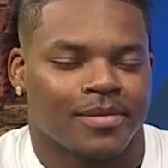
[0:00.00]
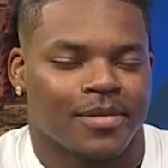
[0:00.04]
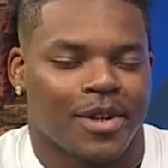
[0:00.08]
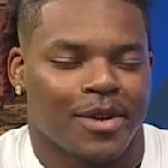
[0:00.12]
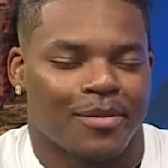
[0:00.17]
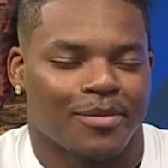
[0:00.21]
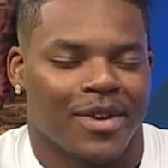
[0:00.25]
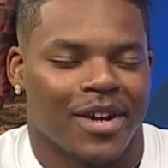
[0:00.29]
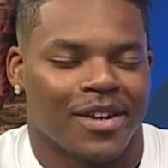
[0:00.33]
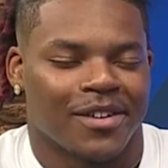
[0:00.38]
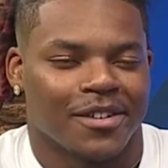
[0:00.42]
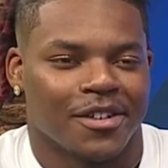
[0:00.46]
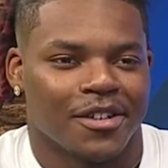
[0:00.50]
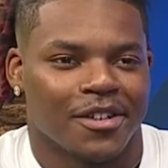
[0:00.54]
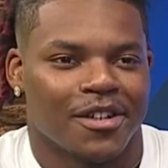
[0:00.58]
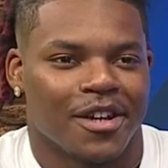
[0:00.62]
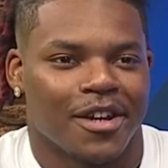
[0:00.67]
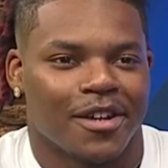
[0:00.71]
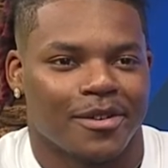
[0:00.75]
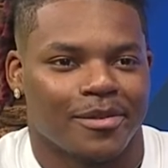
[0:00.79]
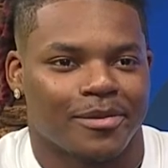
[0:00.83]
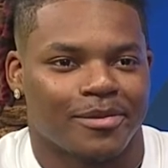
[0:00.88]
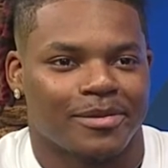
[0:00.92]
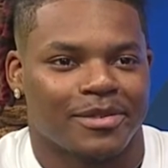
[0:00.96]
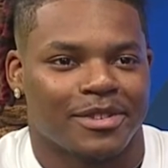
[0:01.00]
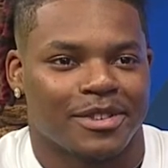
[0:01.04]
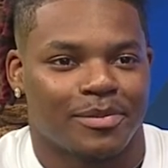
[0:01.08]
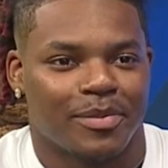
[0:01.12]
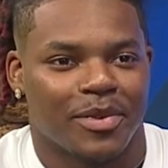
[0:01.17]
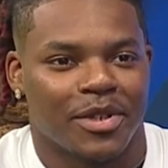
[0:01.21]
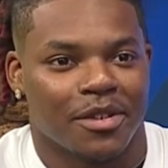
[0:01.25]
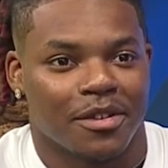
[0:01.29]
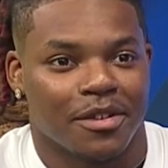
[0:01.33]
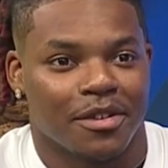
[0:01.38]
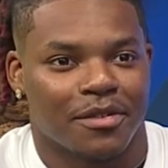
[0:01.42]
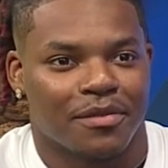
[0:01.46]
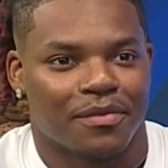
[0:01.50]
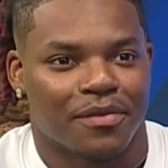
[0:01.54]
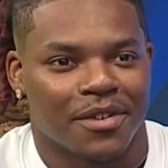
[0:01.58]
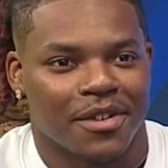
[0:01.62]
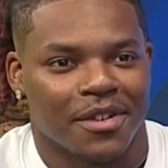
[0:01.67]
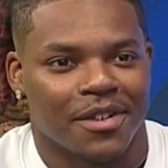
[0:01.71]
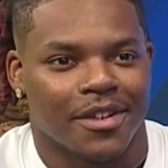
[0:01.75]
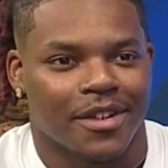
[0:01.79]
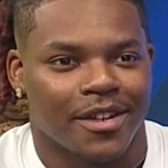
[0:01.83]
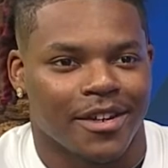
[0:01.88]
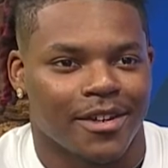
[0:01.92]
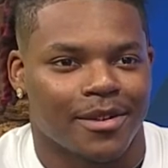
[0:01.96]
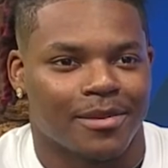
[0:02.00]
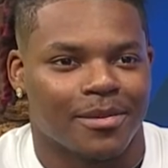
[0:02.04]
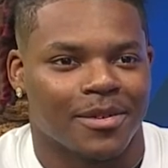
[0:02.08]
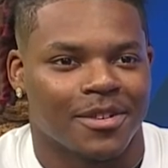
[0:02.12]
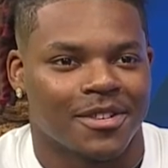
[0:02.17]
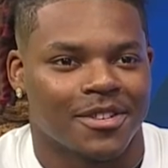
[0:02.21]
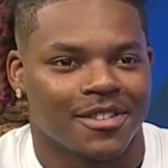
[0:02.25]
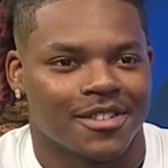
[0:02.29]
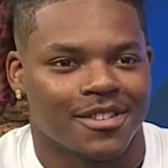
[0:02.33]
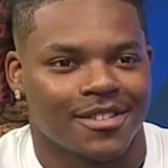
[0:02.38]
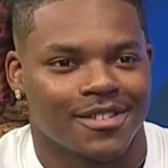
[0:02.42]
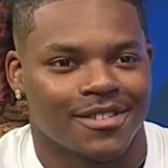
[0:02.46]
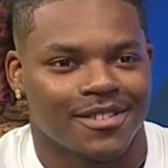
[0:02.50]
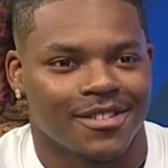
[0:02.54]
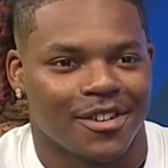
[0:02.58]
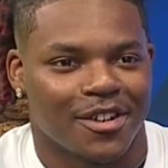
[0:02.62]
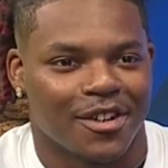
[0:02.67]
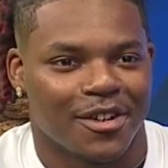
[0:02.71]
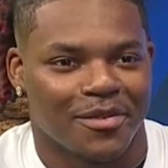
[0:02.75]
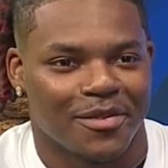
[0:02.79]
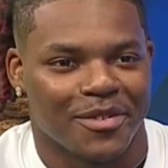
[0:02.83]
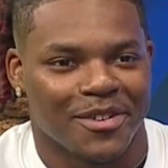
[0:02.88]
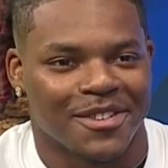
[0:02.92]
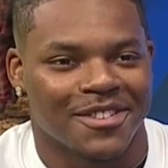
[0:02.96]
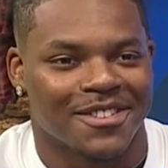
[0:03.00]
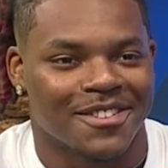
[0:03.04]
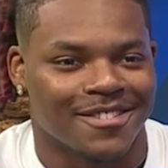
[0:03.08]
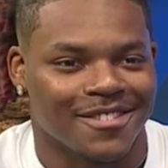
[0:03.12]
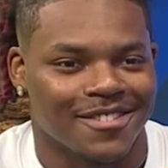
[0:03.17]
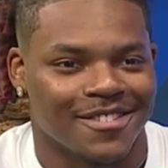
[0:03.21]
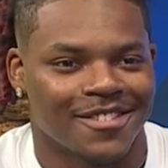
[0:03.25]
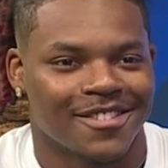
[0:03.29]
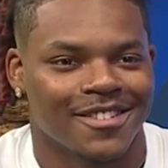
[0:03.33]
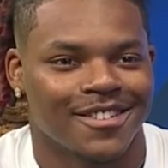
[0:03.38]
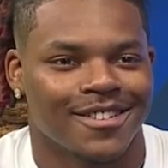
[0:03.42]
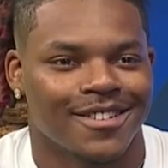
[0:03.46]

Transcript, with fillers: I'm not good at speaking in front of cameras, obviously.